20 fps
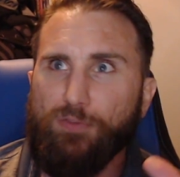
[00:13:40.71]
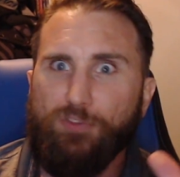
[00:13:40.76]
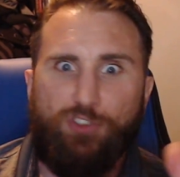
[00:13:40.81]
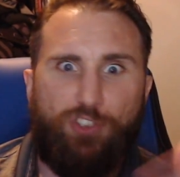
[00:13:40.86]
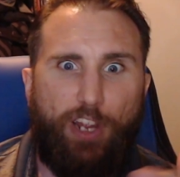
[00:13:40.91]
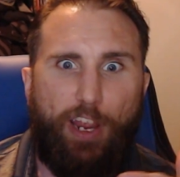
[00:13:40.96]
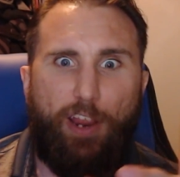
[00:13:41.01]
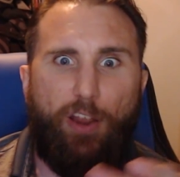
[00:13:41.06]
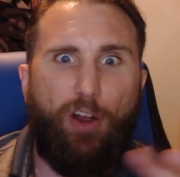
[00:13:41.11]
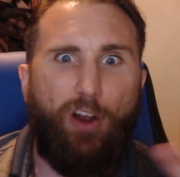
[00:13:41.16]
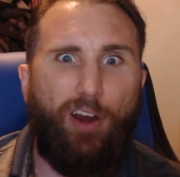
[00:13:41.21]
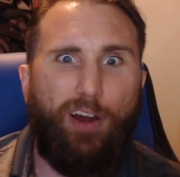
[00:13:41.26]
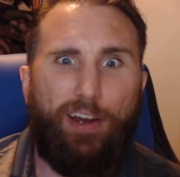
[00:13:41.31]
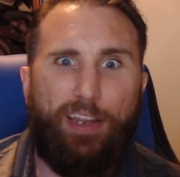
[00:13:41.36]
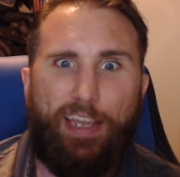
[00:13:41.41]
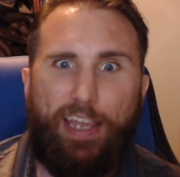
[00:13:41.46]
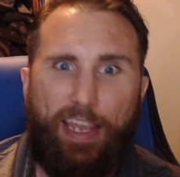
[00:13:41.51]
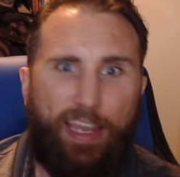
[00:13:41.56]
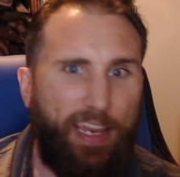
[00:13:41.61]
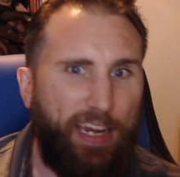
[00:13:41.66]
JR
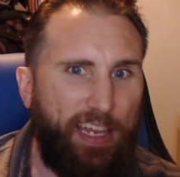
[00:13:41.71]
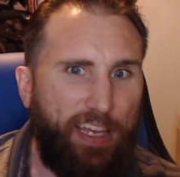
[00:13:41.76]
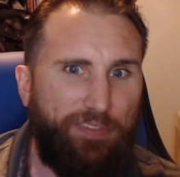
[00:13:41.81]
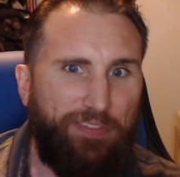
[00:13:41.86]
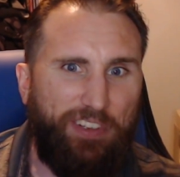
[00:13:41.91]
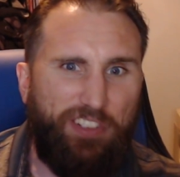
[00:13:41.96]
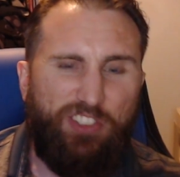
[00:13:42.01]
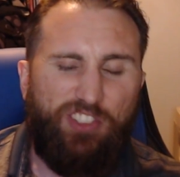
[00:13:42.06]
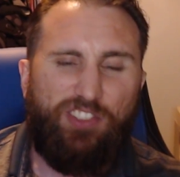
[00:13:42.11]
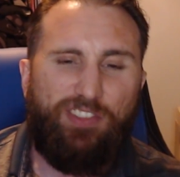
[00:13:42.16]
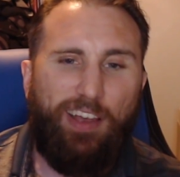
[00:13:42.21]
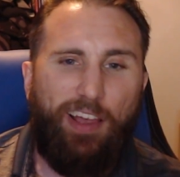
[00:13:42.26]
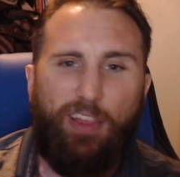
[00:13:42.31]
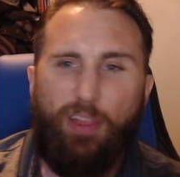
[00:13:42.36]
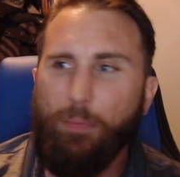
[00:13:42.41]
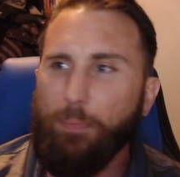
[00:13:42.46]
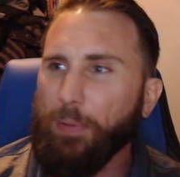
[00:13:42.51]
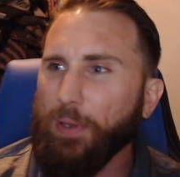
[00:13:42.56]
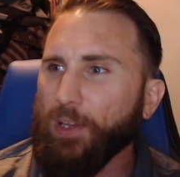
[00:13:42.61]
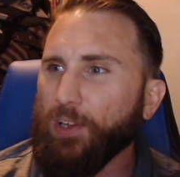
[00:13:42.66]
can't even sell
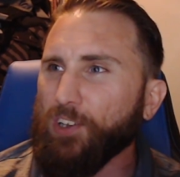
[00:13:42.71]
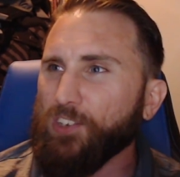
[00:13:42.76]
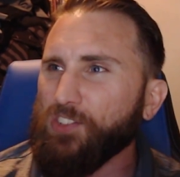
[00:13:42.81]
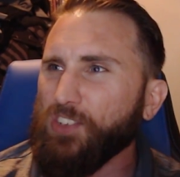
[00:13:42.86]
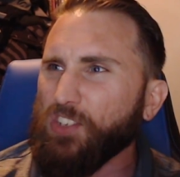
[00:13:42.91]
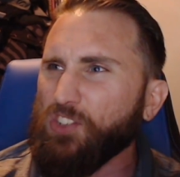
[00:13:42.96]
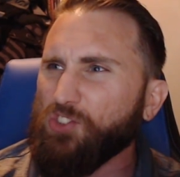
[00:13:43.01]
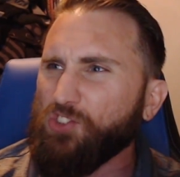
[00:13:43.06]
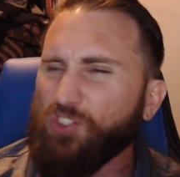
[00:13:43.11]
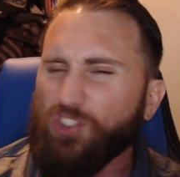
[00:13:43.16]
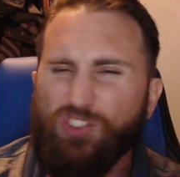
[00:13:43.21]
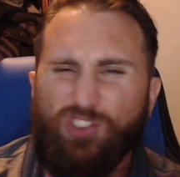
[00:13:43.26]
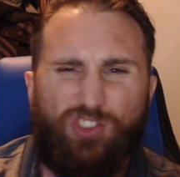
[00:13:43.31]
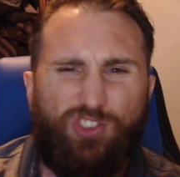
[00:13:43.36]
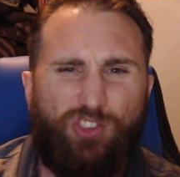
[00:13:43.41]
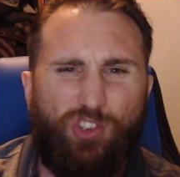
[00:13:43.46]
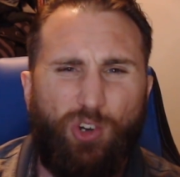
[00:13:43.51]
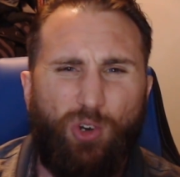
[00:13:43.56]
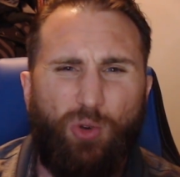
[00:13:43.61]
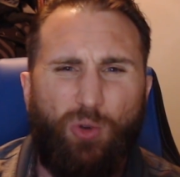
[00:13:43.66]
it because it's just
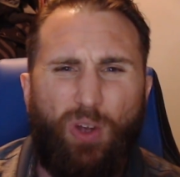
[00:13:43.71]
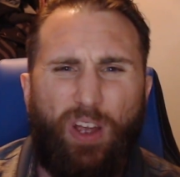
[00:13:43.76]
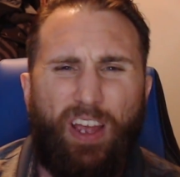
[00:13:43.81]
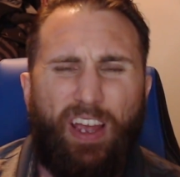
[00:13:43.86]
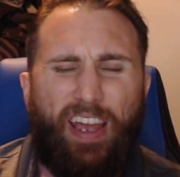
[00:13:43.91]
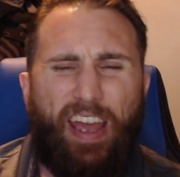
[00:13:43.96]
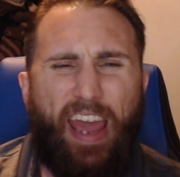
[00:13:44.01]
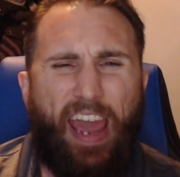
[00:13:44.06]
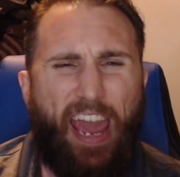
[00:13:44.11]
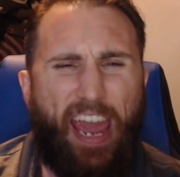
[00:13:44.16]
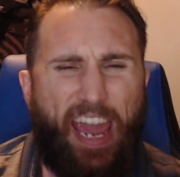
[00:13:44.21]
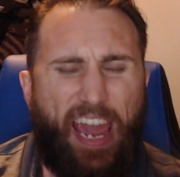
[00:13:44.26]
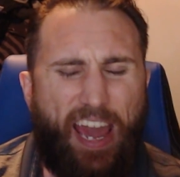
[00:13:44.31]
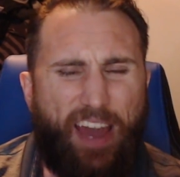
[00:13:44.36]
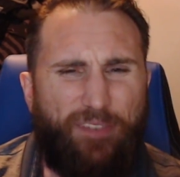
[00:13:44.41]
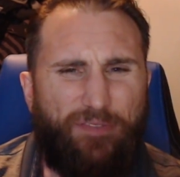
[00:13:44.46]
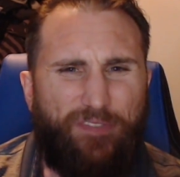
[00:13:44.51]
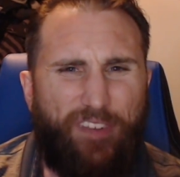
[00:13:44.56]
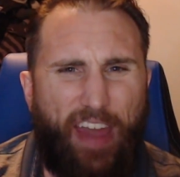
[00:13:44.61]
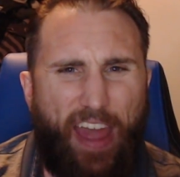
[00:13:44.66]
so
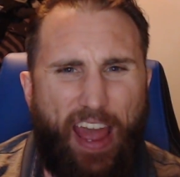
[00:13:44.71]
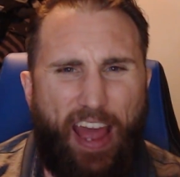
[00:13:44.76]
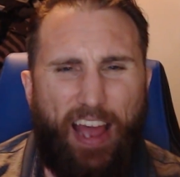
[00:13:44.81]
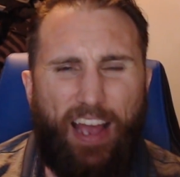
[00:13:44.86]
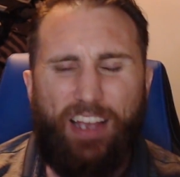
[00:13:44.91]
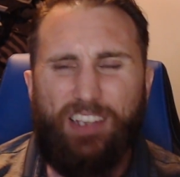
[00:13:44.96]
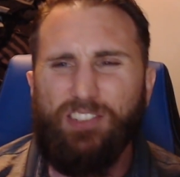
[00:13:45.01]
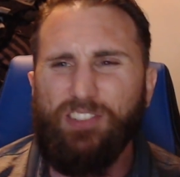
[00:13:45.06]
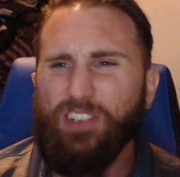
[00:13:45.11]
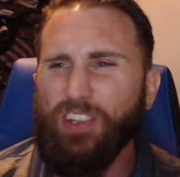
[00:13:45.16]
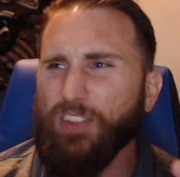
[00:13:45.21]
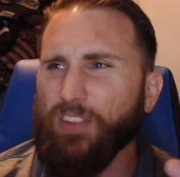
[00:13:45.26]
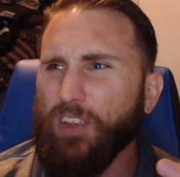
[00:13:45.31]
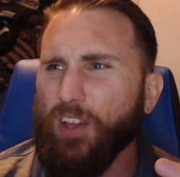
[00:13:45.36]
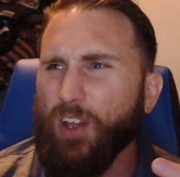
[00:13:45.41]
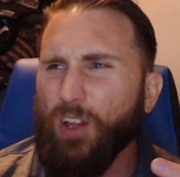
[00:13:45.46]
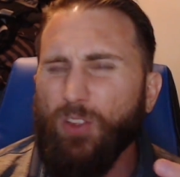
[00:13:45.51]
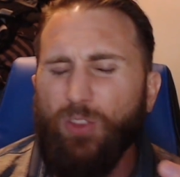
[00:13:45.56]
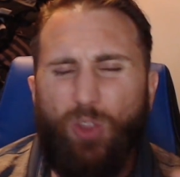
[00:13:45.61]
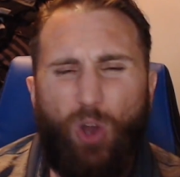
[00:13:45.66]
half-assed and
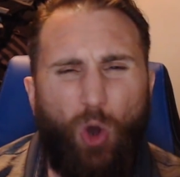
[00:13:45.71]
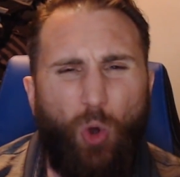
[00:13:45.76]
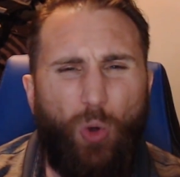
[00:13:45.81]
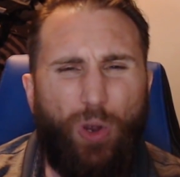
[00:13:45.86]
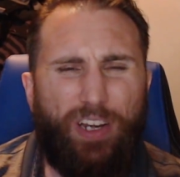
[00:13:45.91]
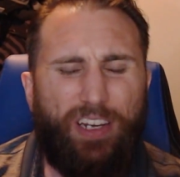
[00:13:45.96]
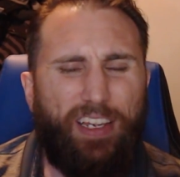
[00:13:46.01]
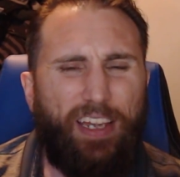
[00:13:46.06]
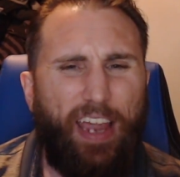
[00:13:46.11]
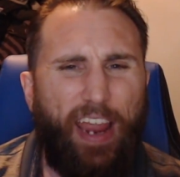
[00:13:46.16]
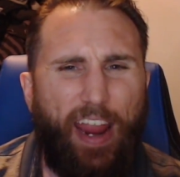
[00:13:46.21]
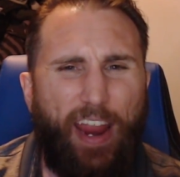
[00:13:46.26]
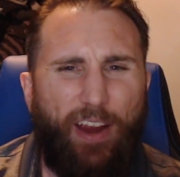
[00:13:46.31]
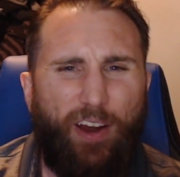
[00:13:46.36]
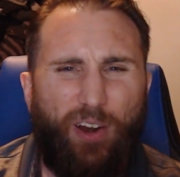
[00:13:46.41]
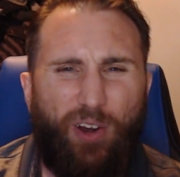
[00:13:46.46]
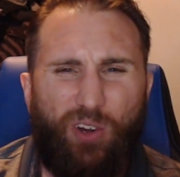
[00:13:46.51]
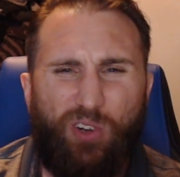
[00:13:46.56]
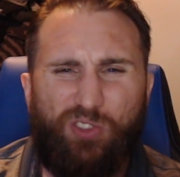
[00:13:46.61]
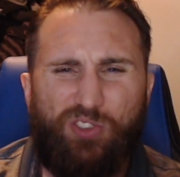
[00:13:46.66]
no one
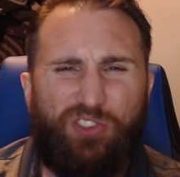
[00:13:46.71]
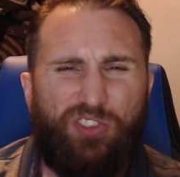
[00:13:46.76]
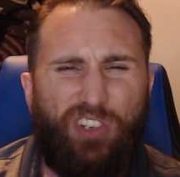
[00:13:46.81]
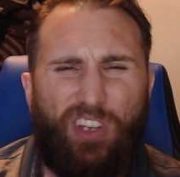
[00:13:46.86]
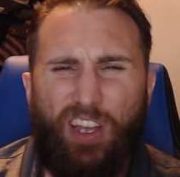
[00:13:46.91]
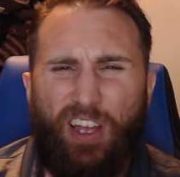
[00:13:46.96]
cares.